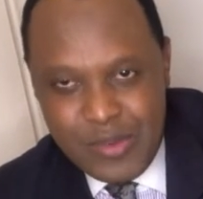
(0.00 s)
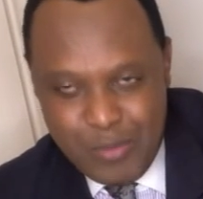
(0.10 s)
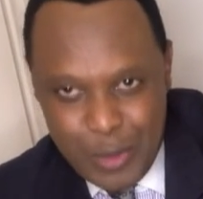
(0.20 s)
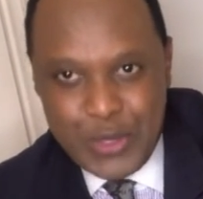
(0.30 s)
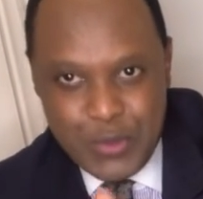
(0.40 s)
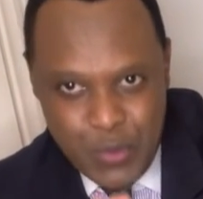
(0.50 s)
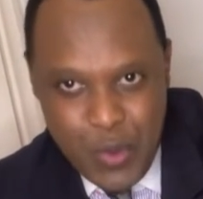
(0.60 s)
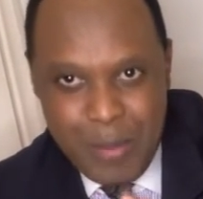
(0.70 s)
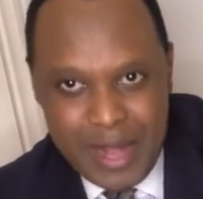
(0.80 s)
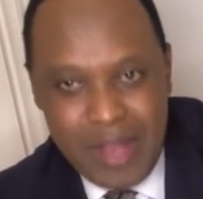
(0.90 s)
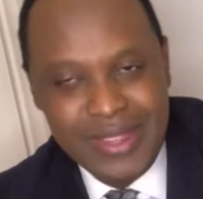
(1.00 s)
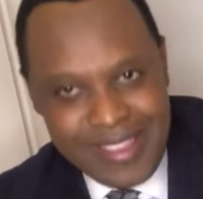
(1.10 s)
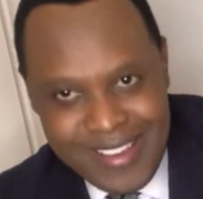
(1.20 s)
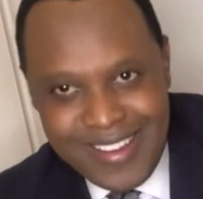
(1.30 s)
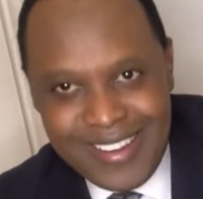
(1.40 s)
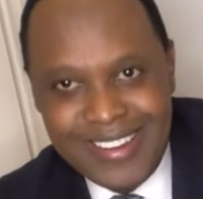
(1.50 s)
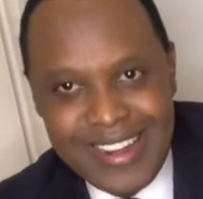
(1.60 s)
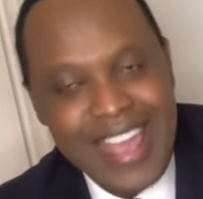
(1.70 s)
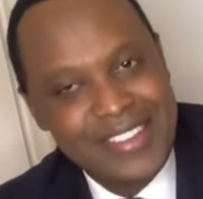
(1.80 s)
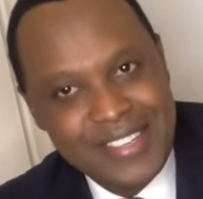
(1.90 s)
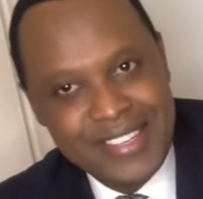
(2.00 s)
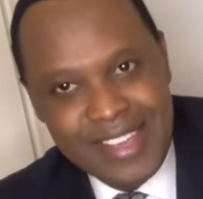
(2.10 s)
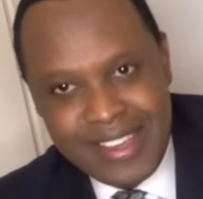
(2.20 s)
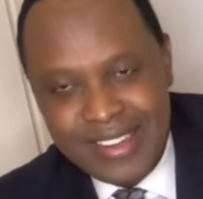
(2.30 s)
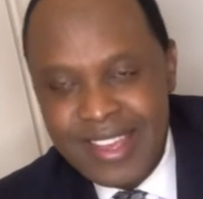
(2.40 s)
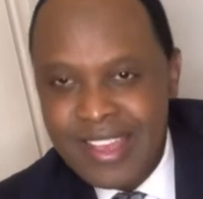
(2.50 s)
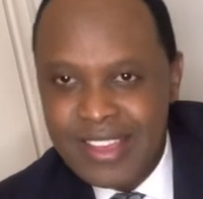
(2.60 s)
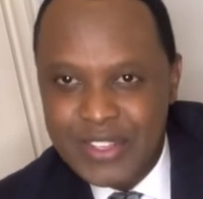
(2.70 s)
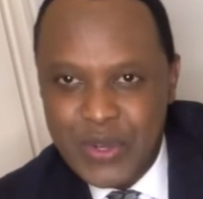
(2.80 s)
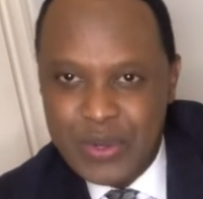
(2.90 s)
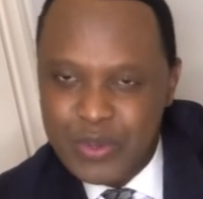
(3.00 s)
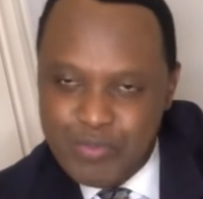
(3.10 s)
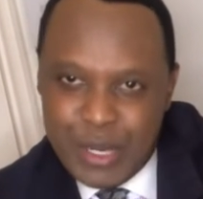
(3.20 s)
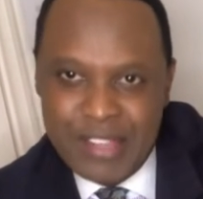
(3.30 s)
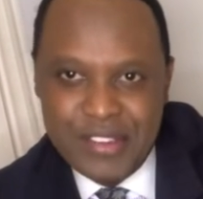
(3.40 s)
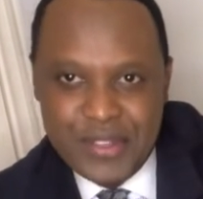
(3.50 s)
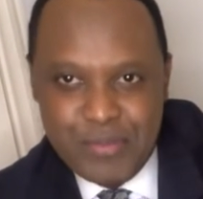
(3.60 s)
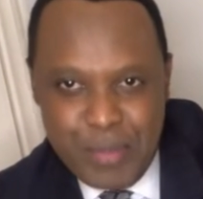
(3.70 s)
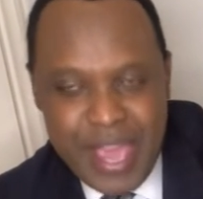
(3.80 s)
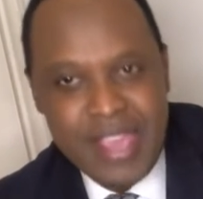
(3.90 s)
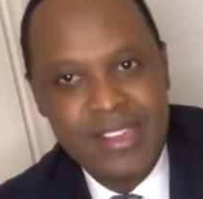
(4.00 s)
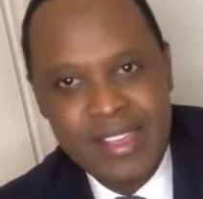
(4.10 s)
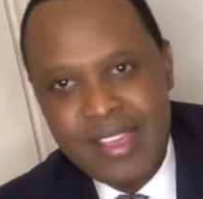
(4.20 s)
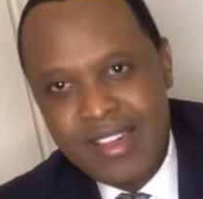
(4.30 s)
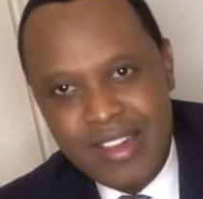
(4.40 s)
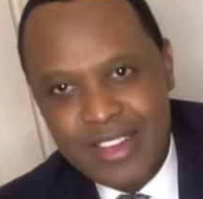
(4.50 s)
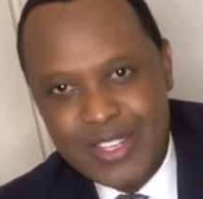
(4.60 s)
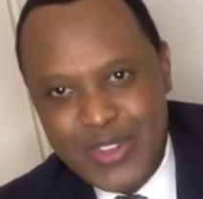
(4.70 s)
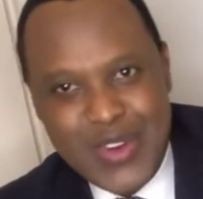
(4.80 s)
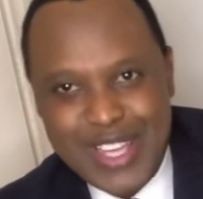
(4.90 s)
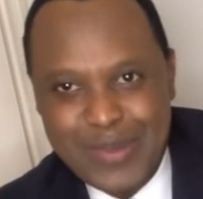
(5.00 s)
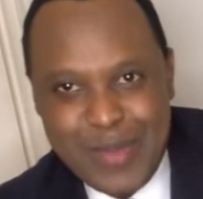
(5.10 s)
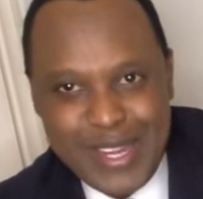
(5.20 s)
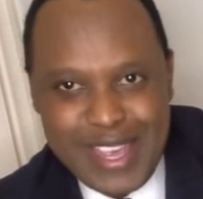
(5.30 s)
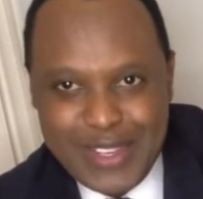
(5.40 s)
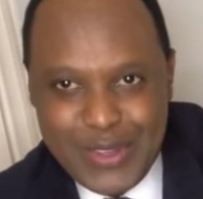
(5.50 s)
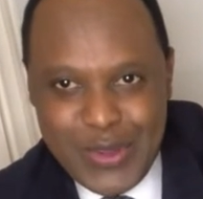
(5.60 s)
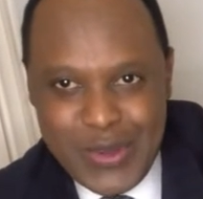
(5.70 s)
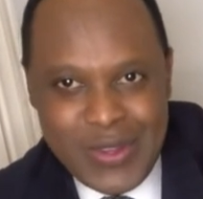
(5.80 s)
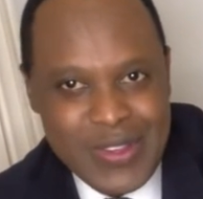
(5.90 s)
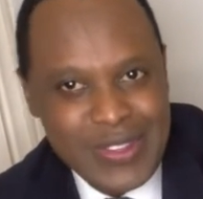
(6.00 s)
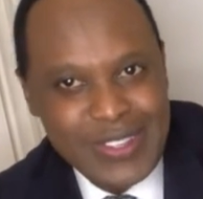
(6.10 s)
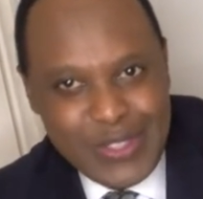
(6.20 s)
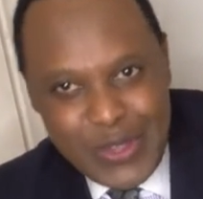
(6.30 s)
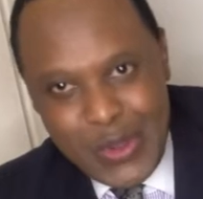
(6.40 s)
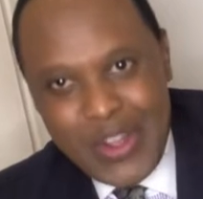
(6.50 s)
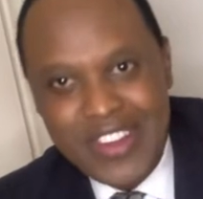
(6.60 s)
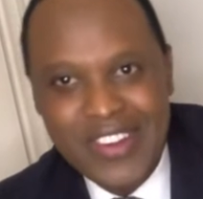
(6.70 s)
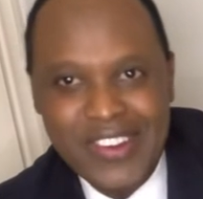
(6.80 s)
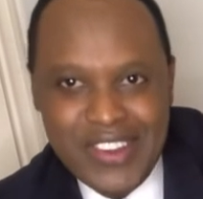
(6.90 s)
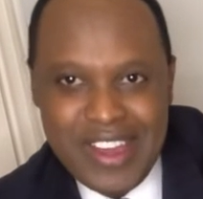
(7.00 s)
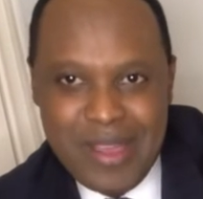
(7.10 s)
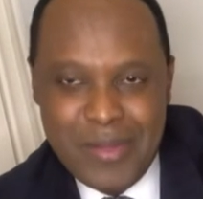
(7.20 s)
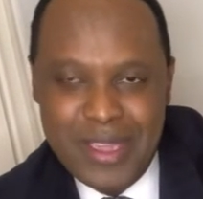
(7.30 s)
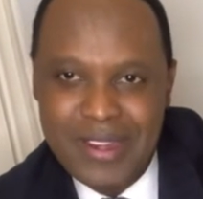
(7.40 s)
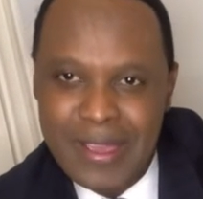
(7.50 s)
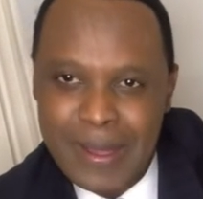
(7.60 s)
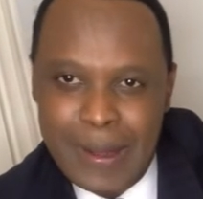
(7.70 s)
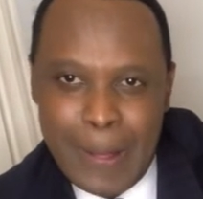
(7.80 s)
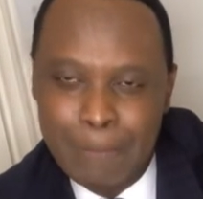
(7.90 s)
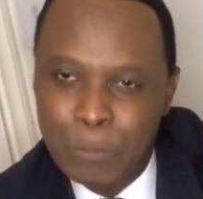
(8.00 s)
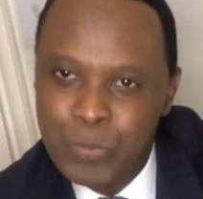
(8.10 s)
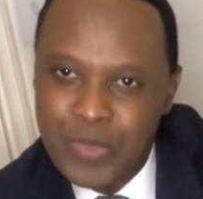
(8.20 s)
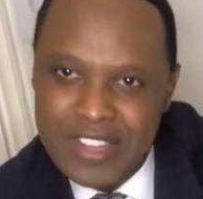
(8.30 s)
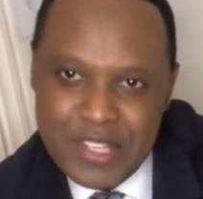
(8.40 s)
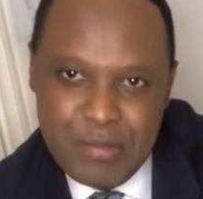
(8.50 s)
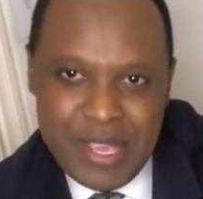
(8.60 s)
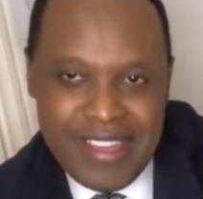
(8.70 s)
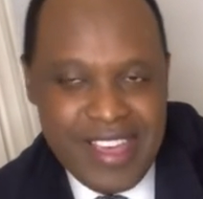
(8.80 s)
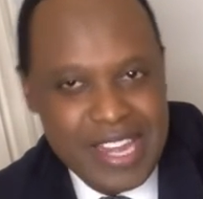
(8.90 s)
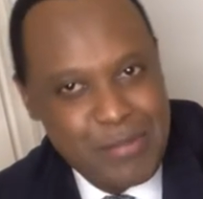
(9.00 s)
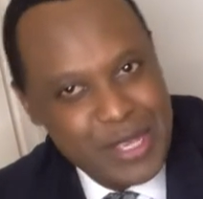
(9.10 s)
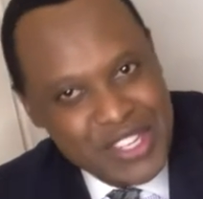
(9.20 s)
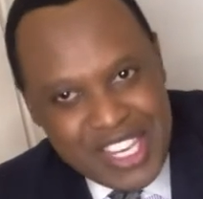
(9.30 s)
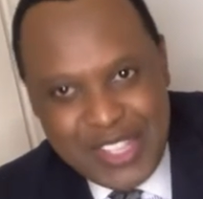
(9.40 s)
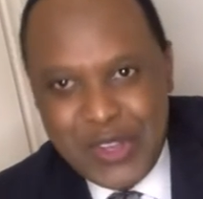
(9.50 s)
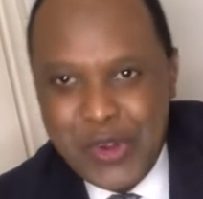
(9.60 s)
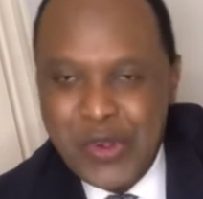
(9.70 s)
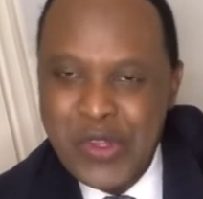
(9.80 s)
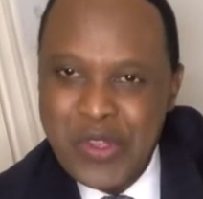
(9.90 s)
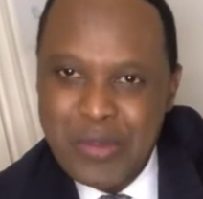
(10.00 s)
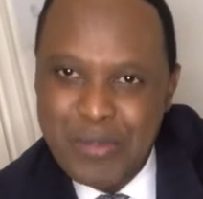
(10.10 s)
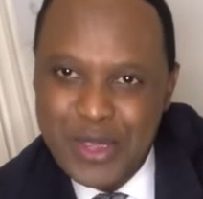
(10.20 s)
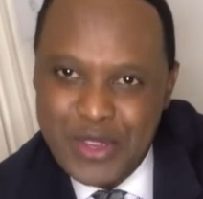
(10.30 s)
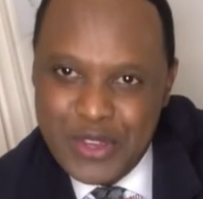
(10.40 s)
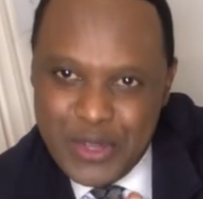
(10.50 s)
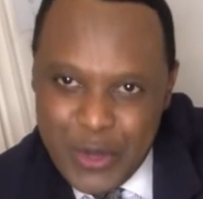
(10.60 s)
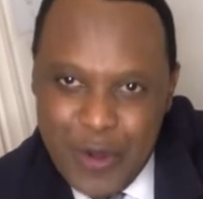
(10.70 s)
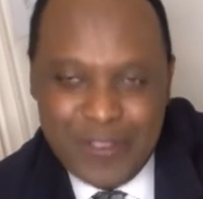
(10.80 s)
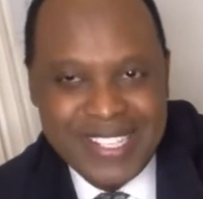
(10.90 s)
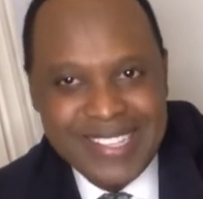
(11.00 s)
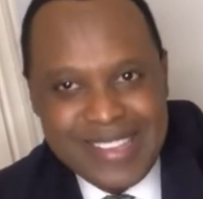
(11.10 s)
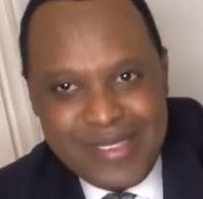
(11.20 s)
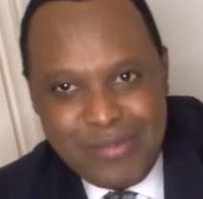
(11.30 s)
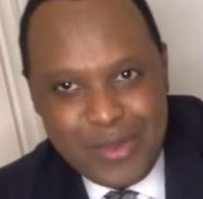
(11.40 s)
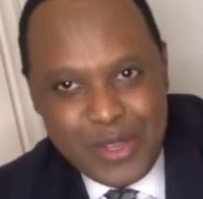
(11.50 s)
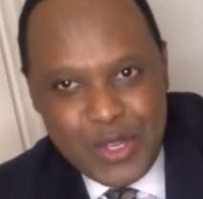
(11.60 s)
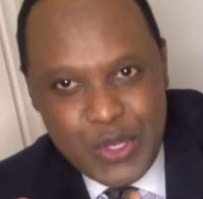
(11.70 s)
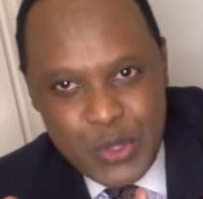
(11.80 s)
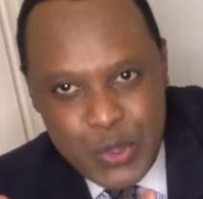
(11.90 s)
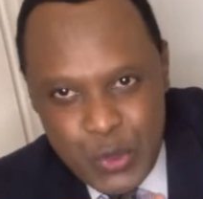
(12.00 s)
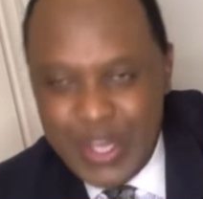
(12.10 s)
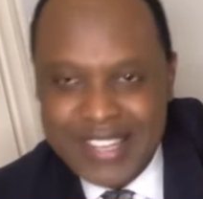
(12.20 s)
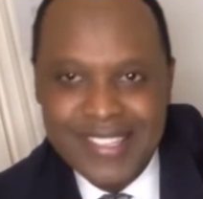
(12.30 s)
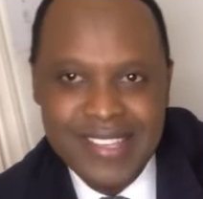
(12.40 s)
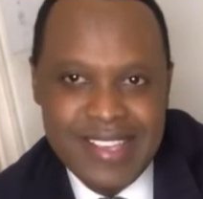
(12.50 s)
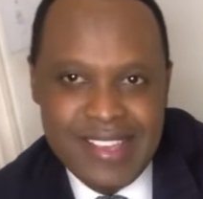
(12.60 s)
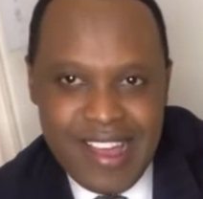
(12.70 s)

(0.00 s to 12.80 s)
most women out there are nice. And so please, man, try to be nice to your girl, you know what I mean? And just be kind, be gentle, be soft, be sweet,